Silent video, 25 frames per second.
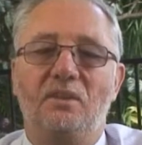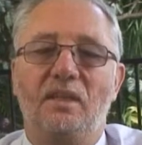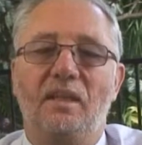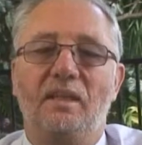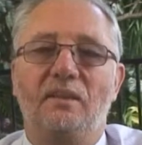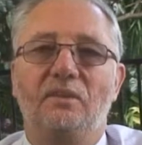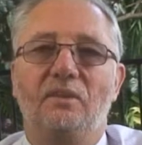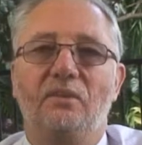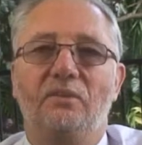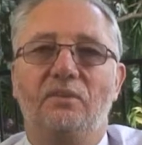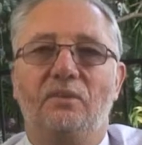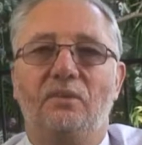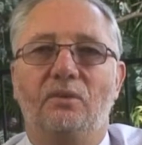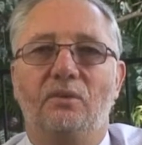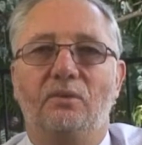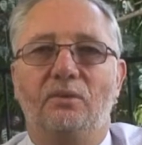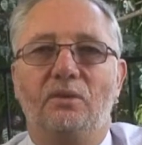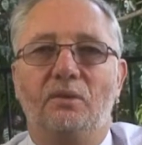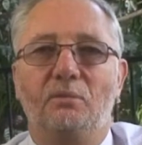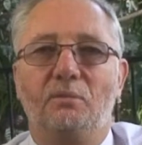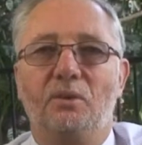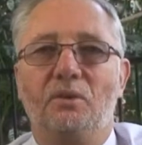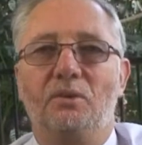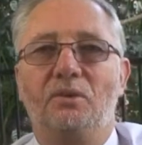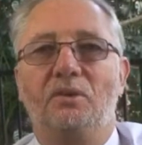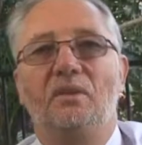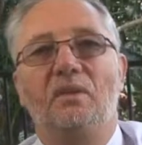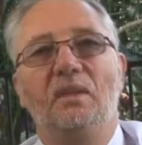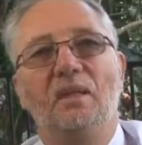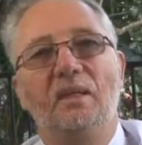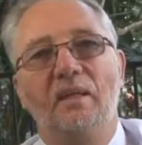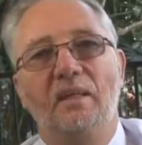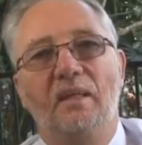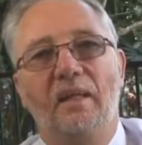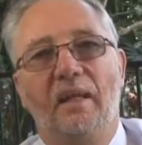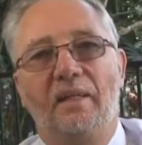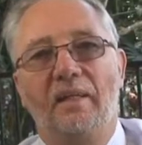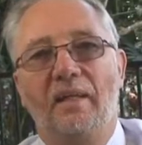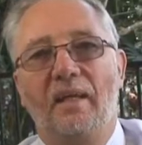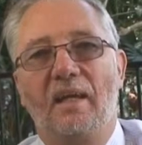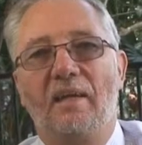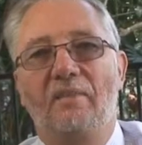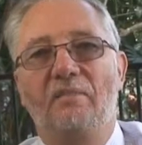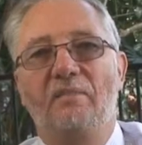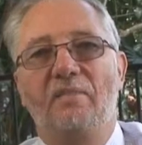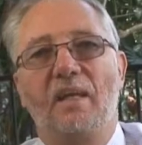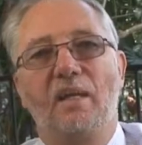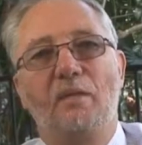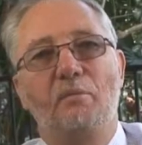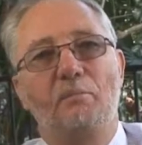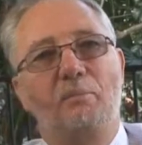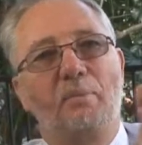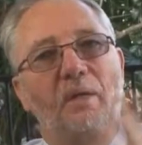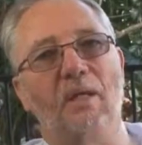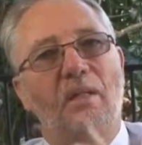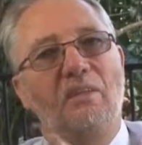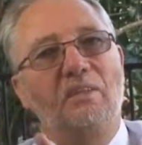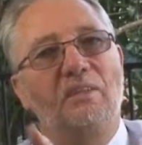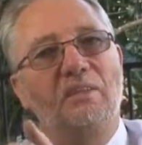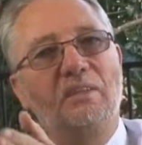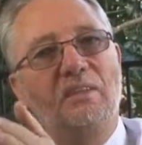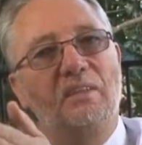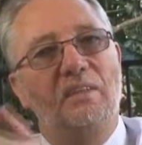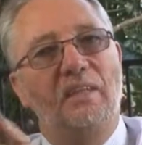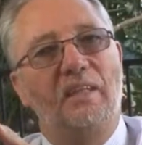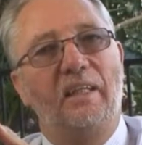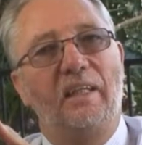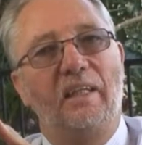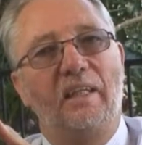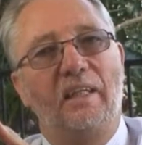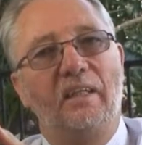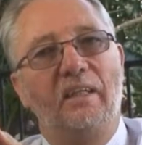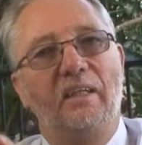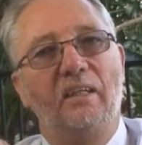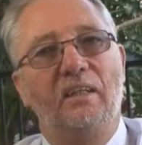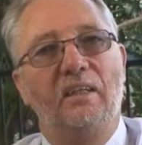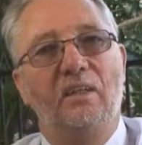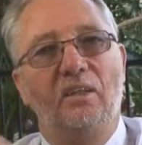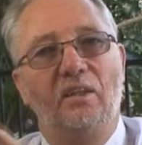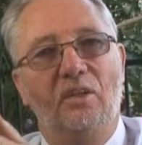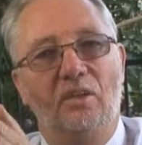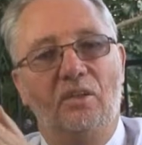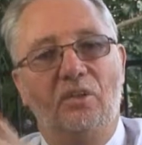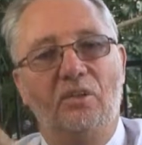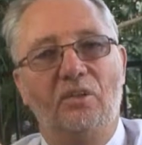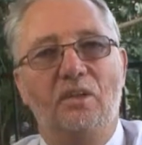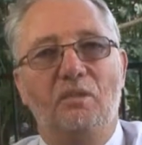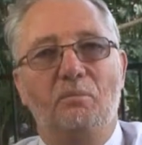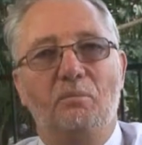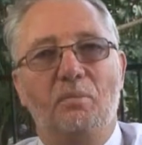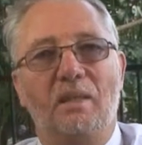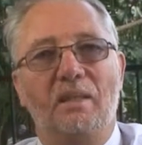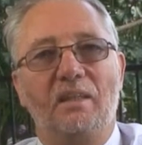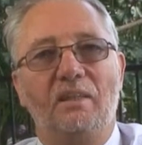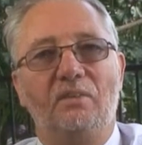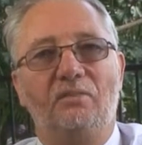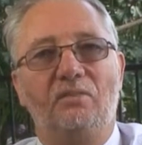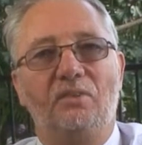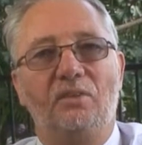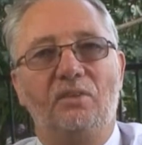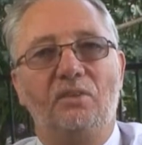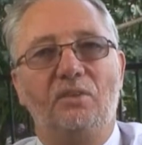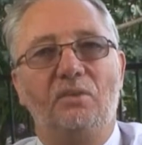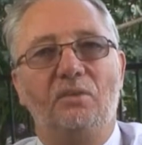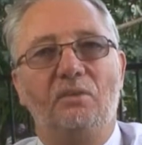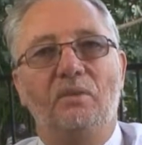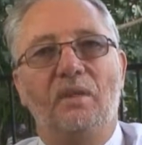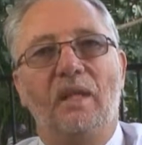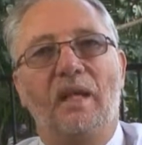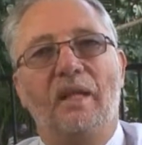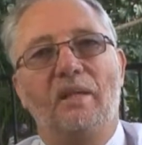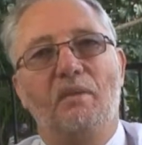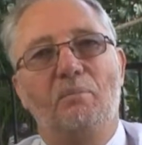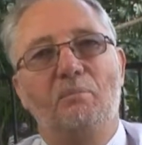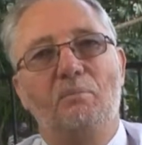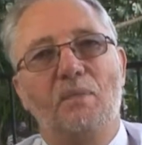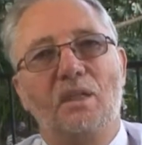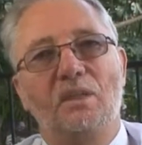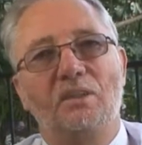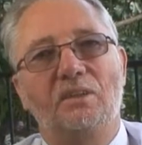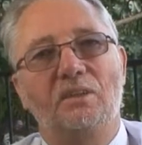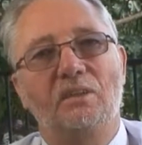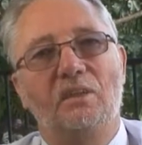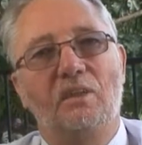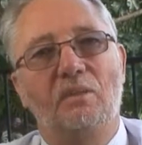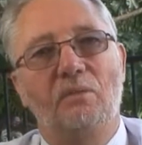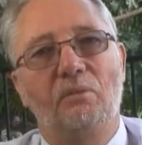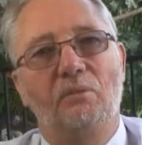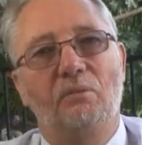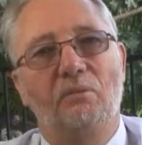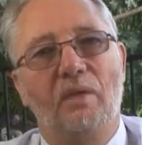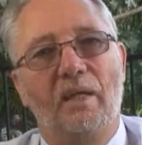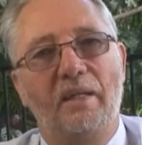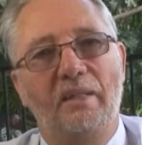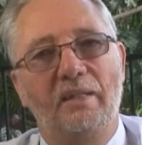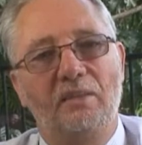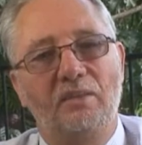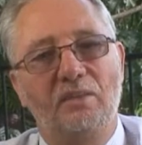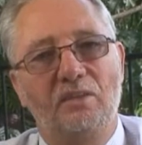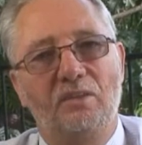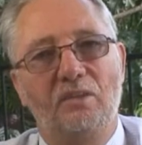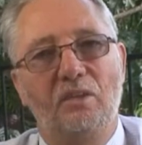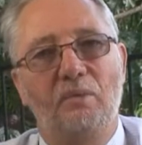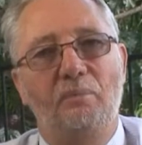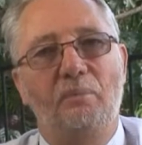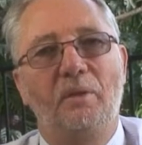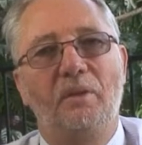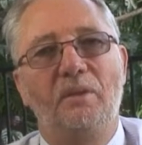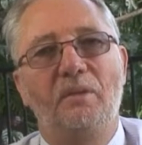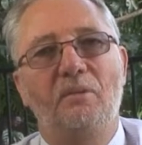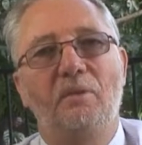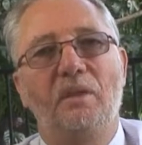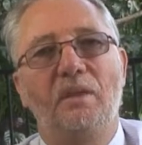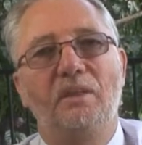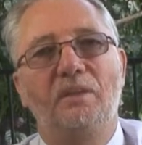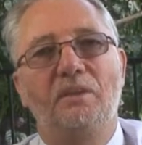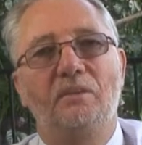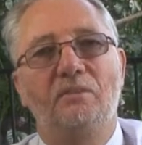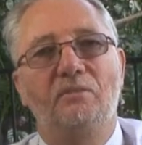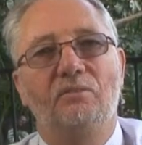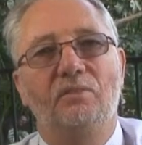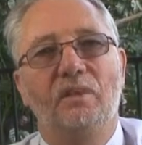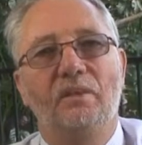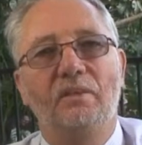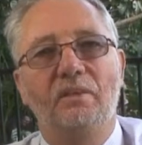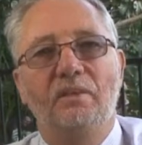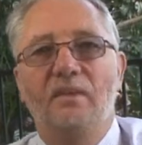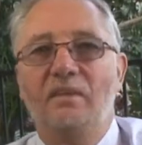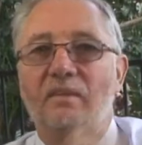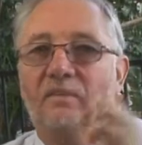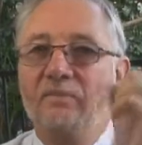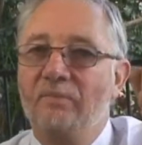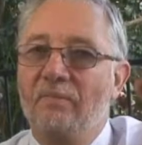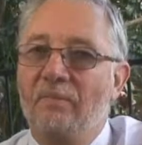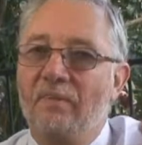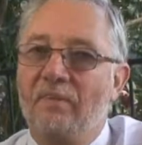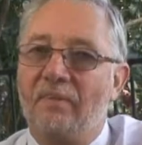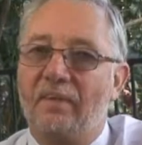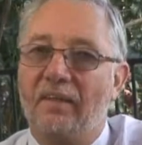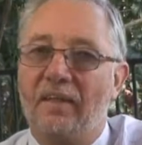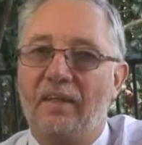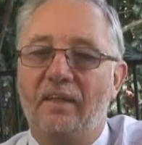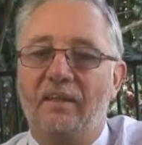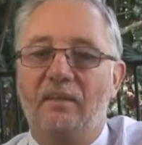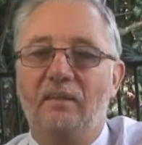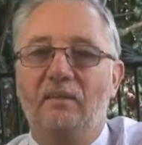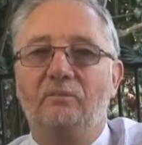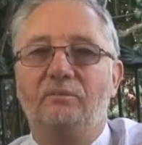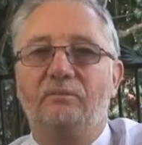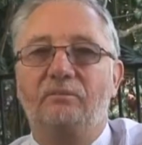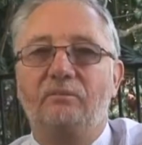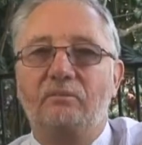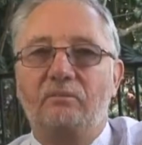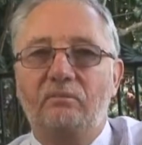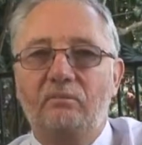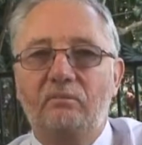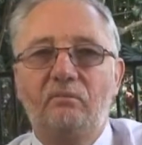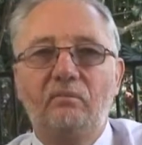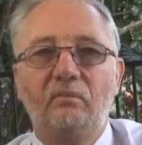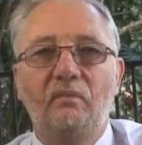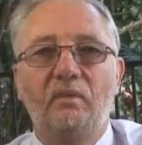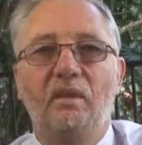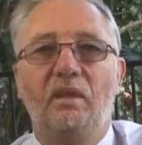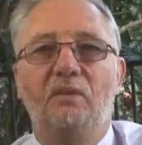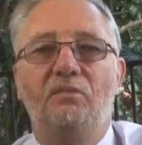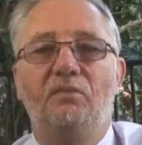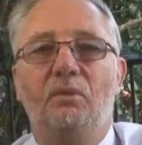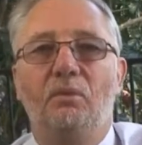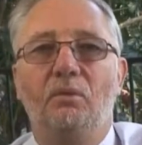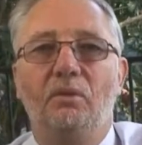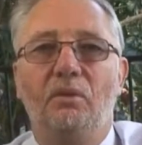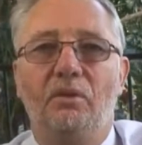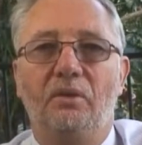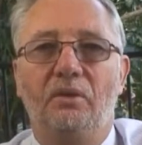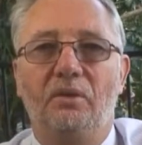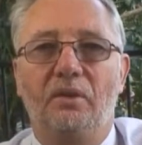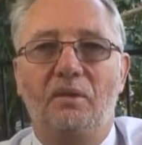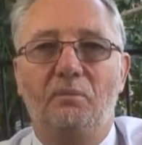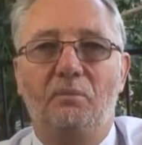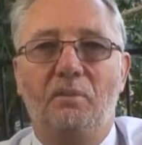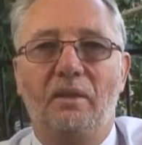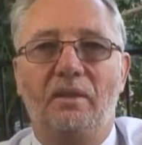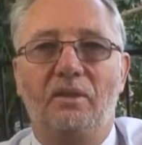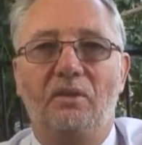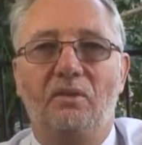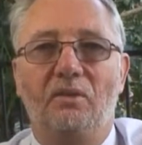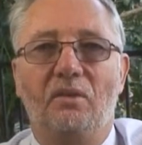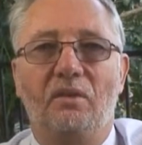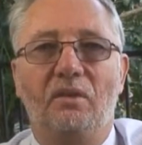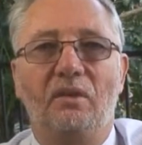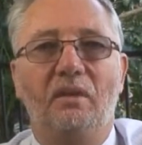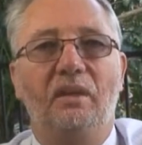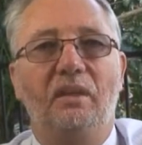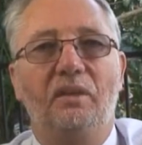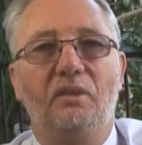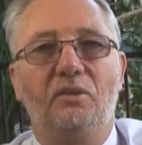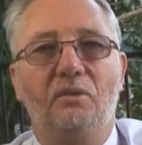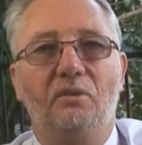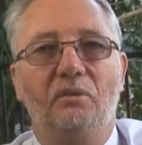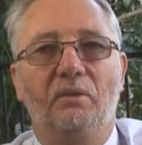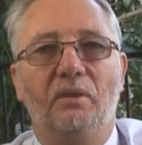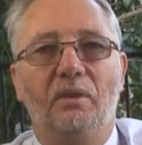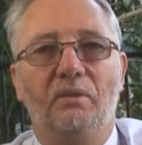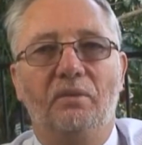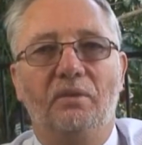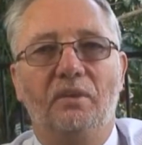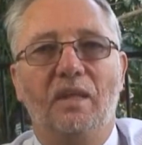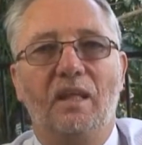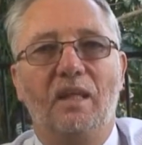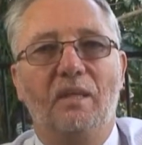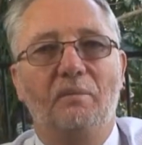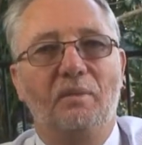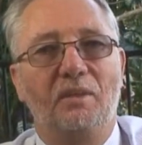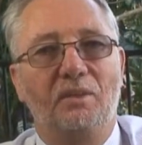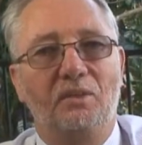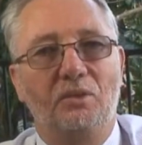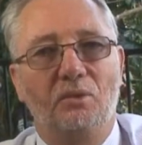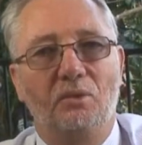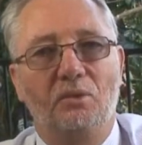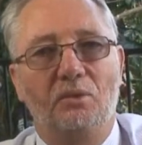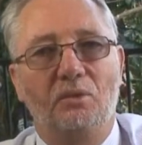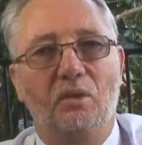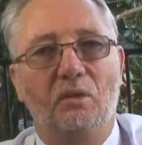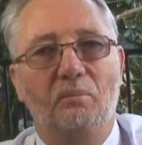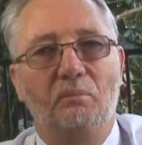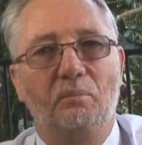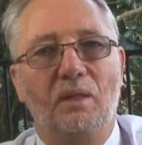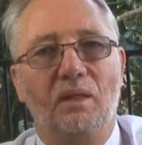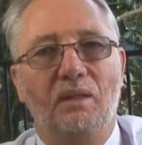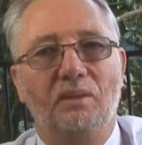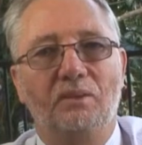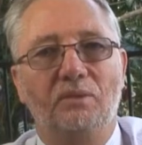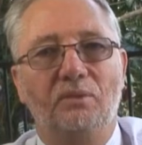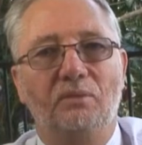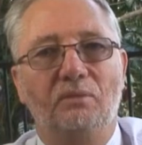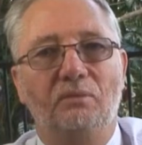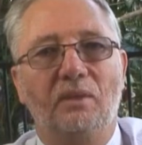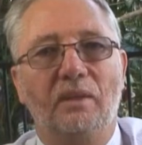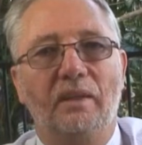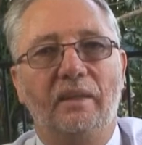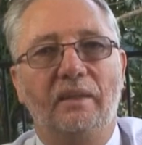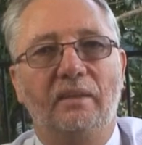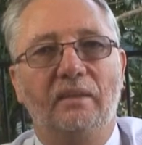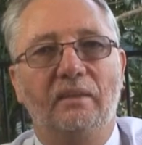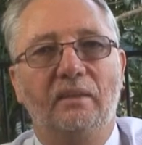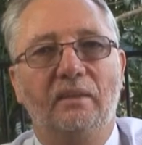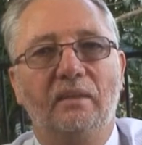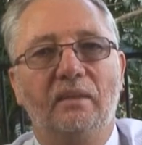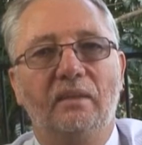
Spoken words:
tax on the contribution, and have that balance there earning money for you at a much lower rate in the superannuation fund than if you were earning money on it in your own name at your top marginal rate.